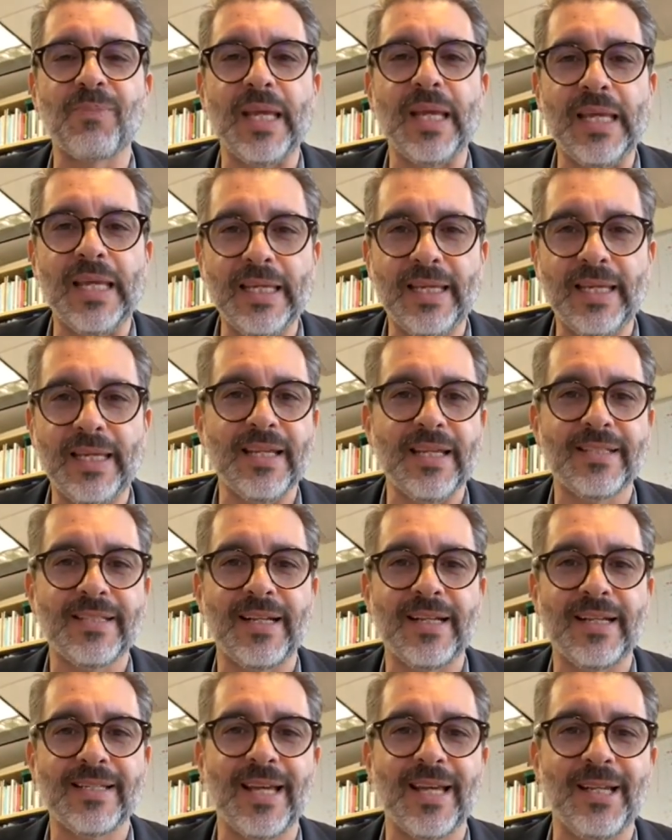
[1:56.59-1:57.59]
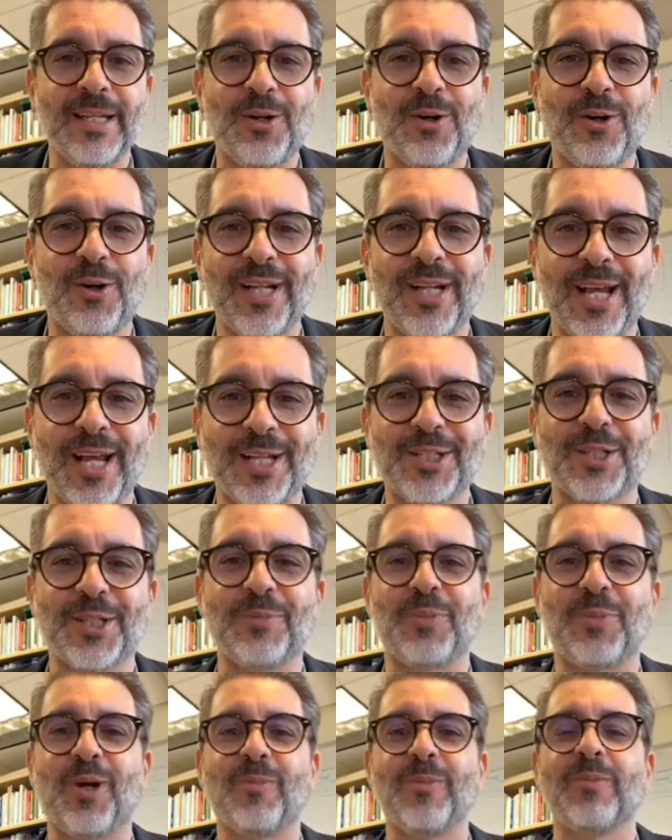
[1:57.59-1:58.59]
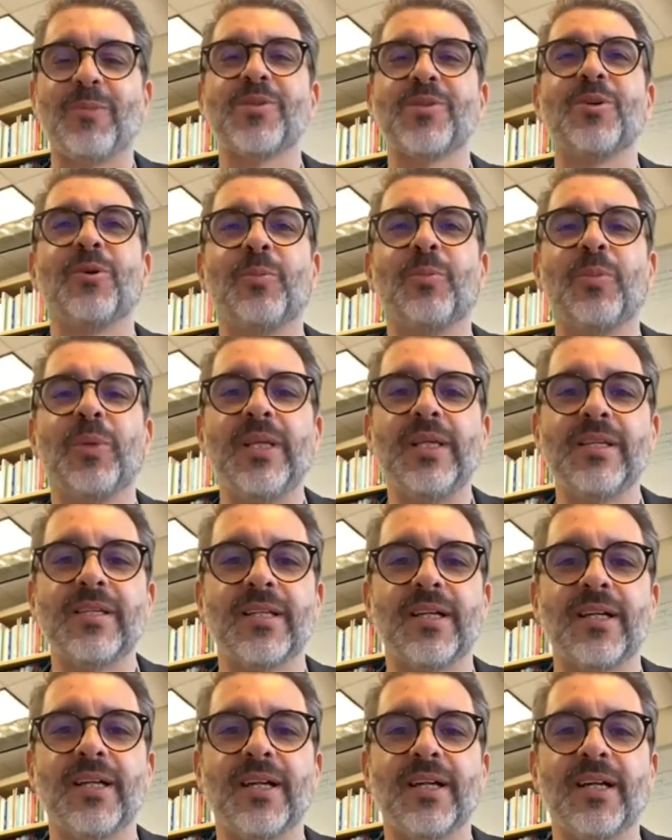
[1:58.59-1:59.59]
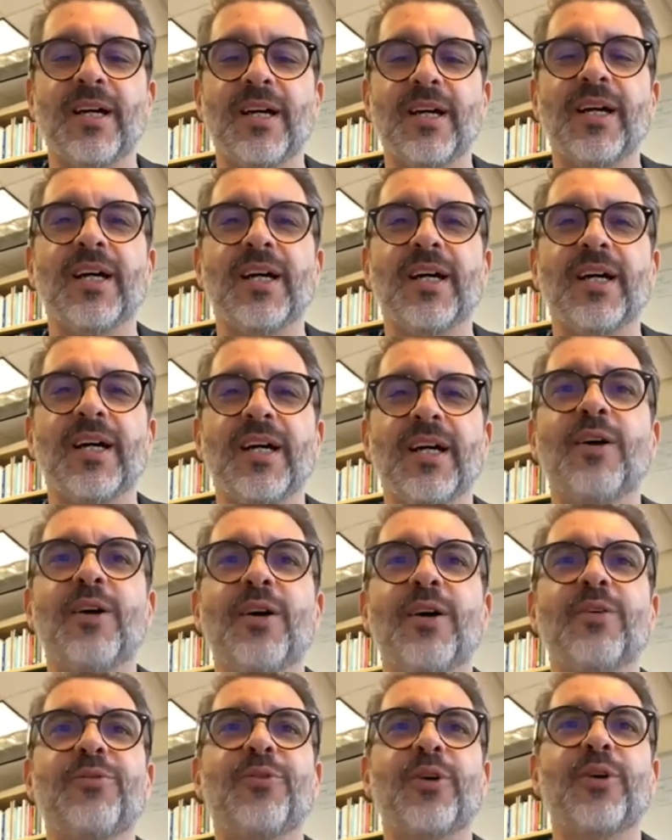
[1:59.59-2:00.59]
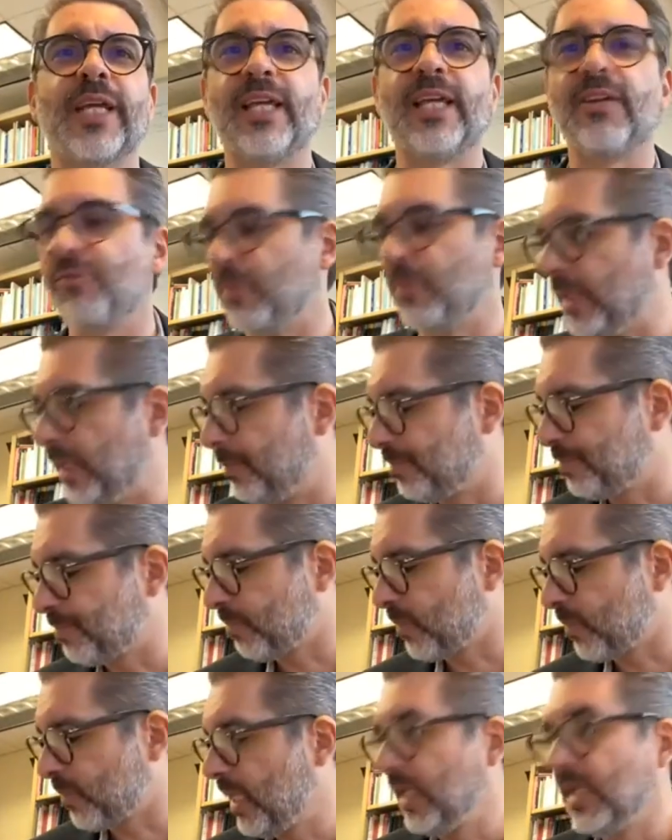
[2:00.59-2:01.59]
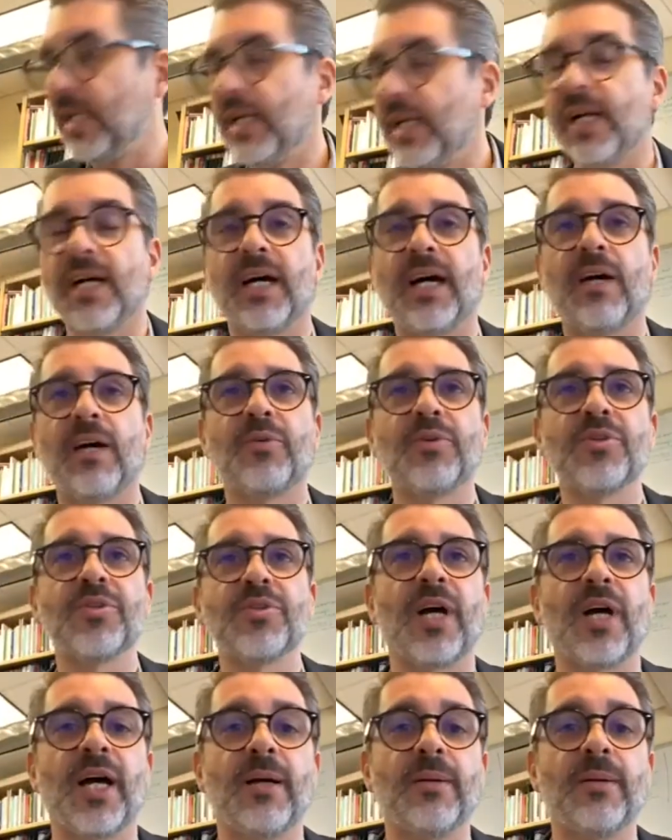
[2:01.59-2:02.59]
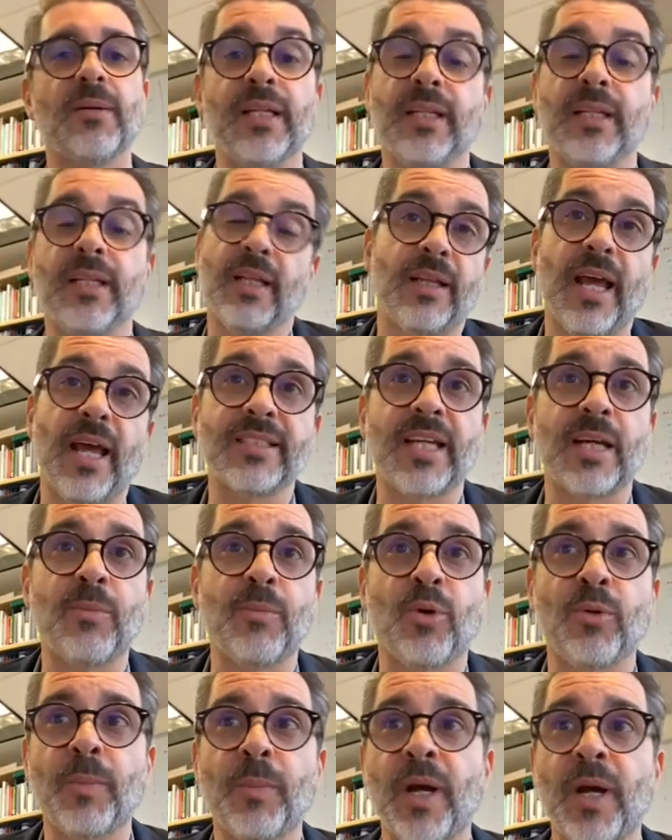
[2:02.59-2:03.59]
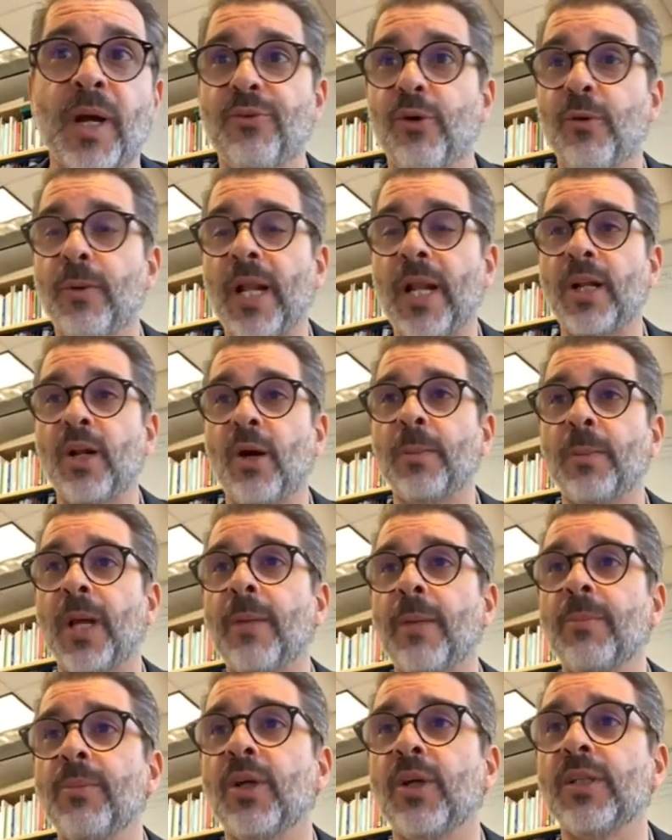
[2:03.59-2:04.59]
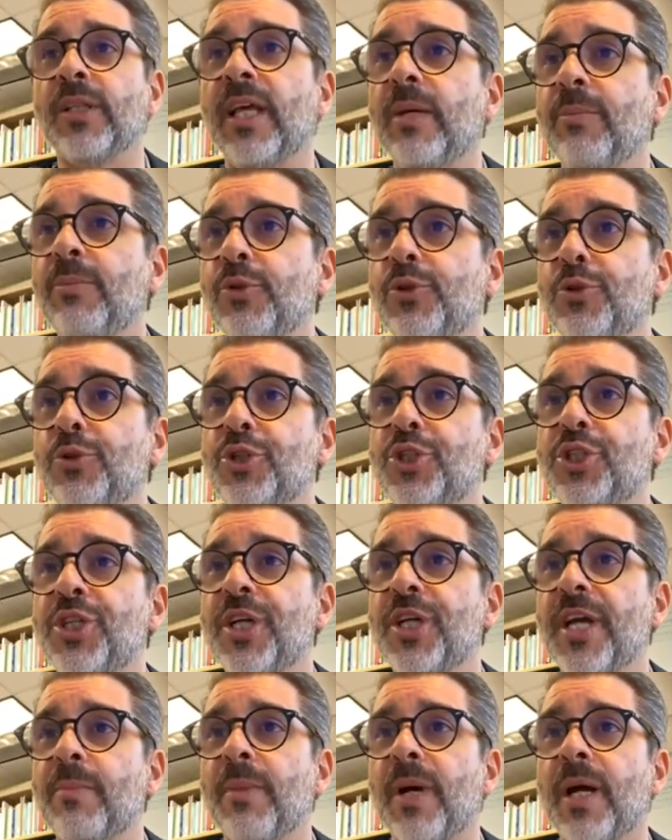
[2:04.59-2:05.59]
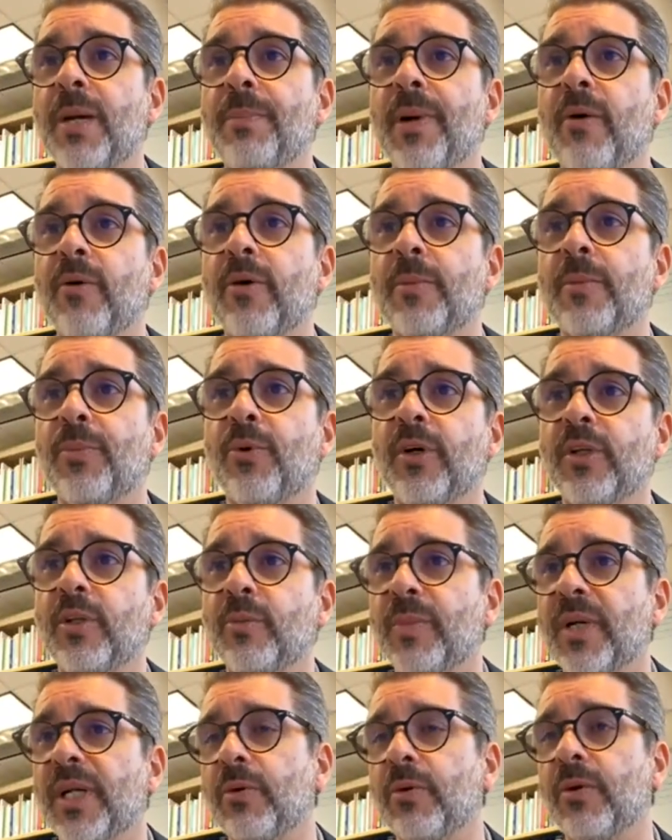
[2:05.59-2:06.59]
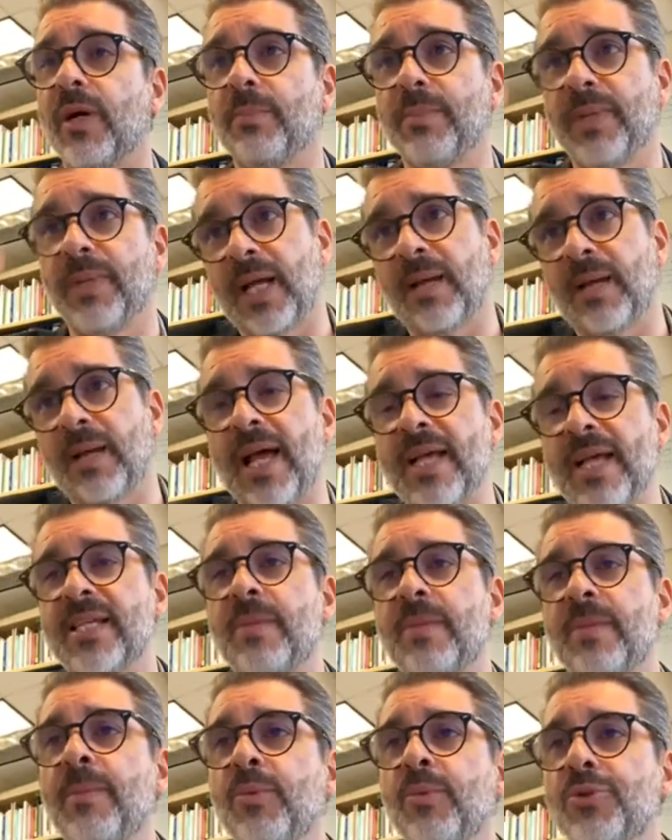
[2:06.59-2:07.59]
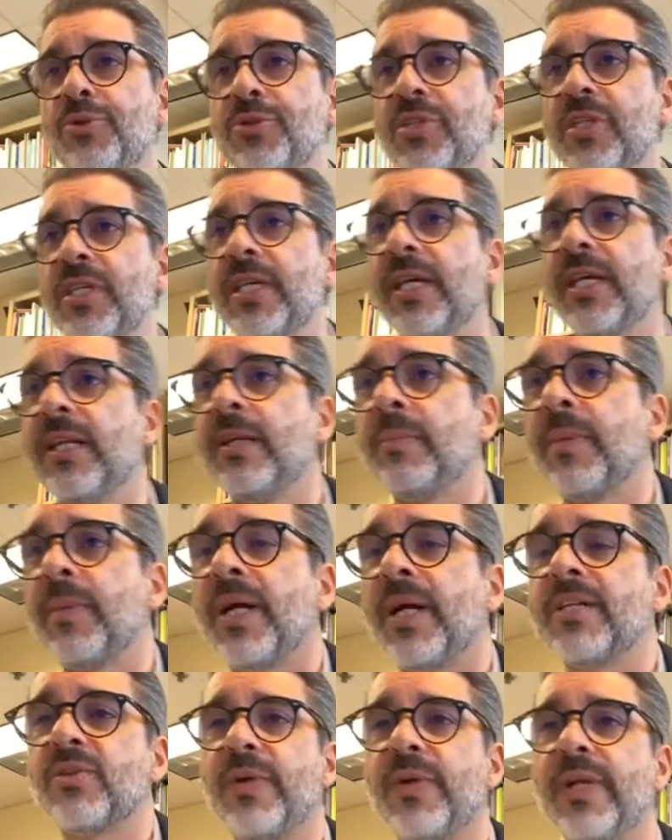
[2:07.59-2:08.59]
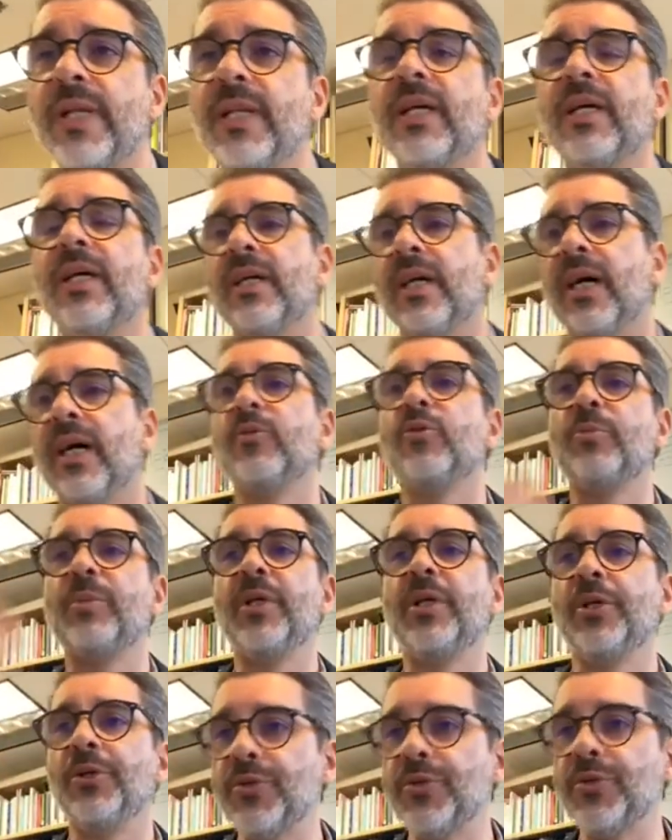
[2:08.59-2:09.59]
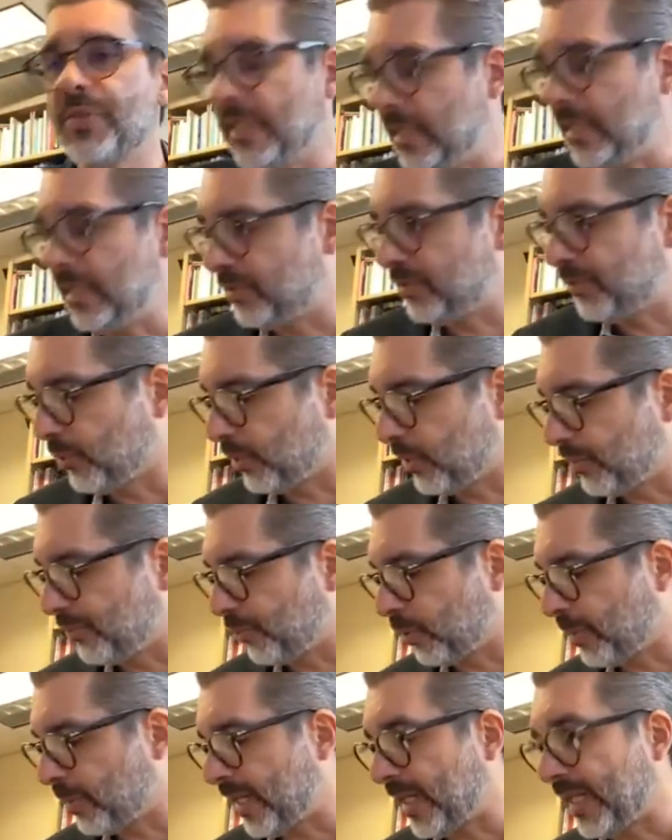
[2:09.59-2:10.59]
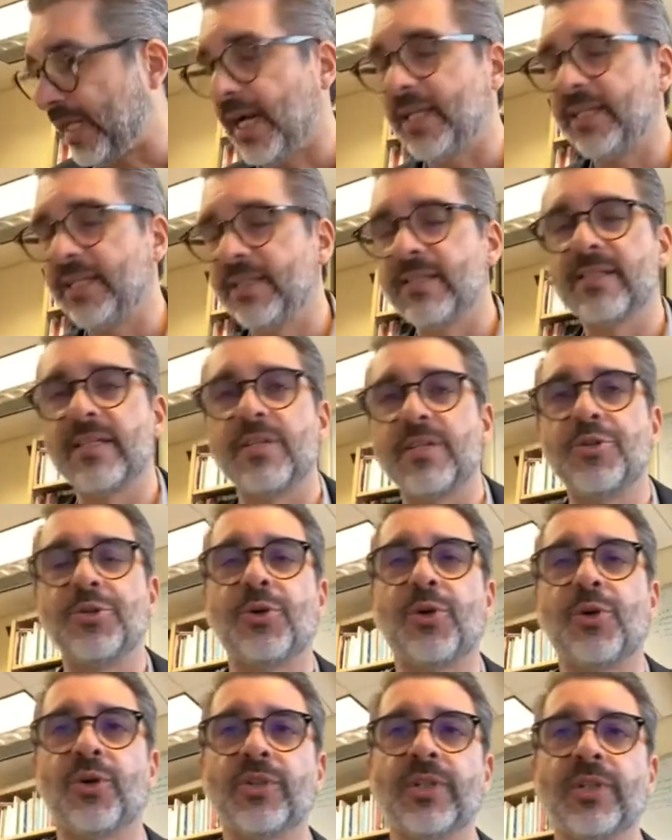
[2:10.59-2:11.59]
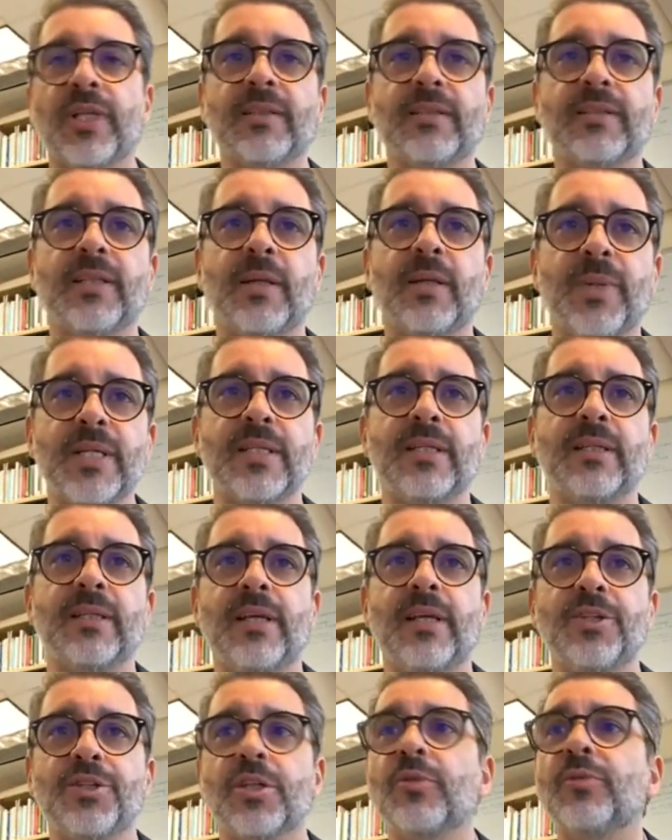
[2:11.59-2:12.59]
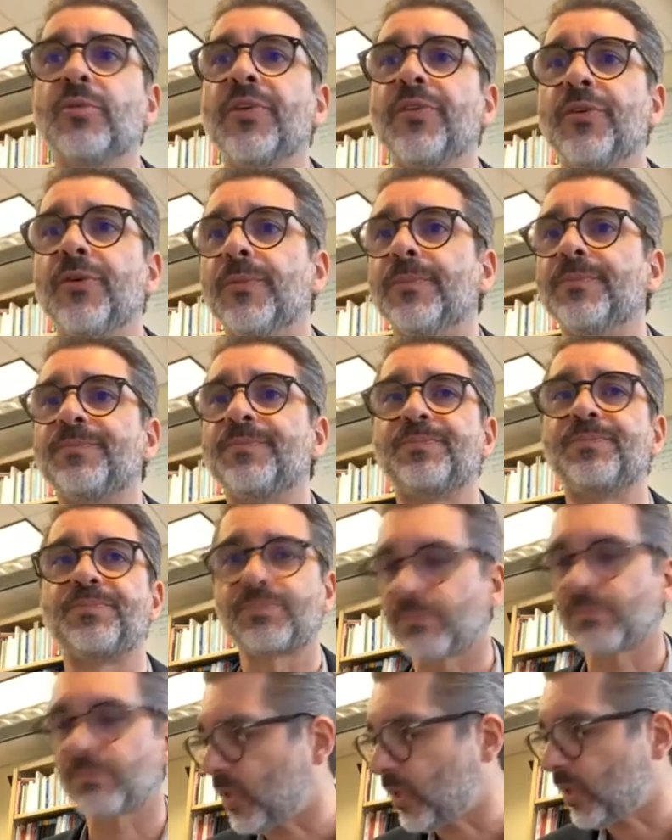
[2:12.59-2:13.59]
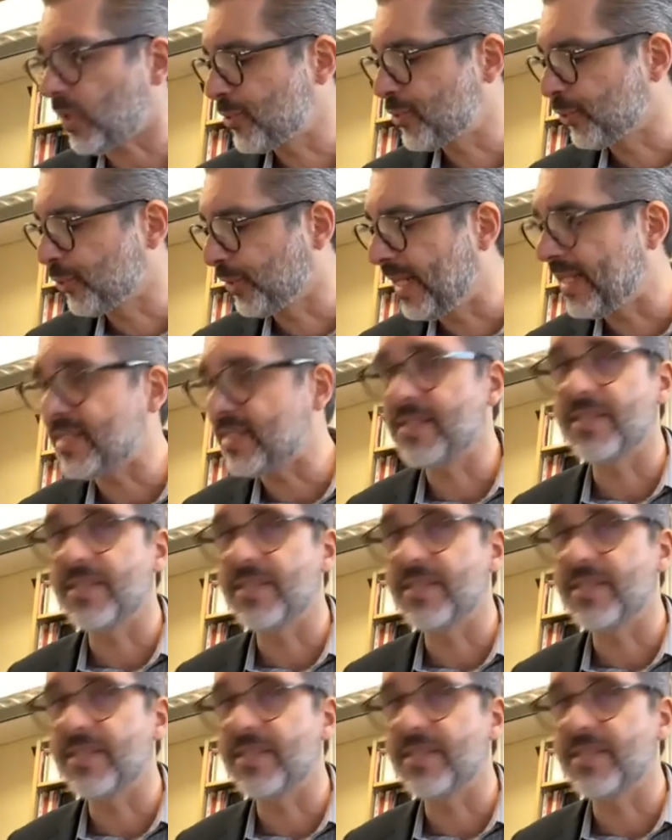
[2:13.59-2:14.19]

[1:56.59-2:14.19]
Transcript: in case there is any connection problem so please uh, uh, uh forgive me i was and as i'm on my phone i know i'm not able to share my powerpoint but I, but I, as i'm able to see here in my screen i will be using it for for my guidance and to conduct the presentation with you so let's